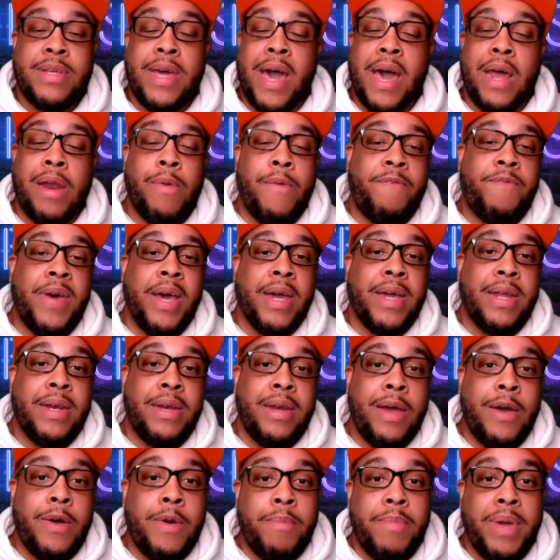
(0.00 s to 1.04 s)
I don't
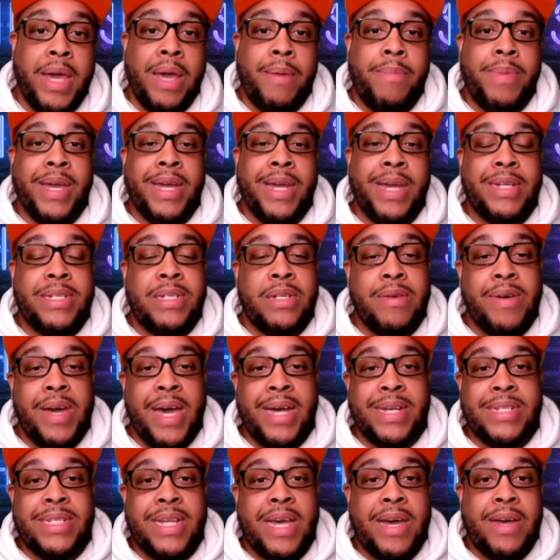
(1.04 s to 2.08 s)
fucking know, man, but get your
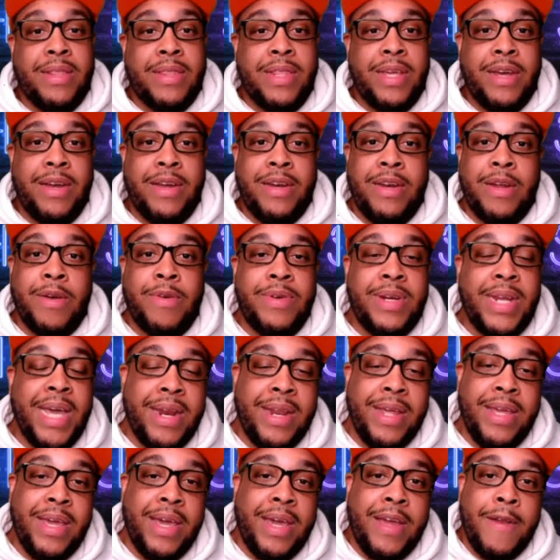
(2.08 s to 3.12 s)
ass out there and don't
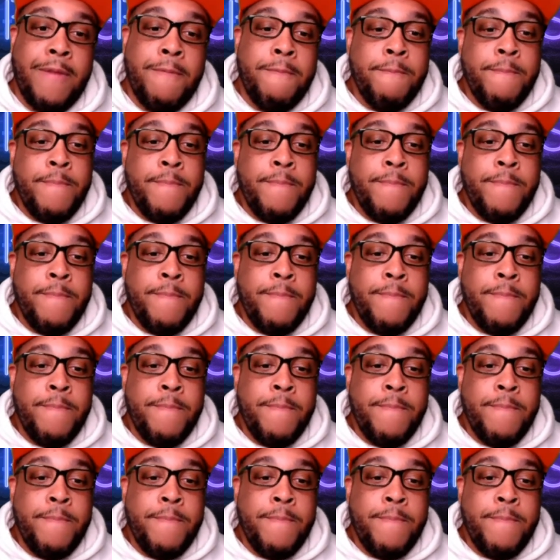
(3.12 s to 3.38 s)
date again.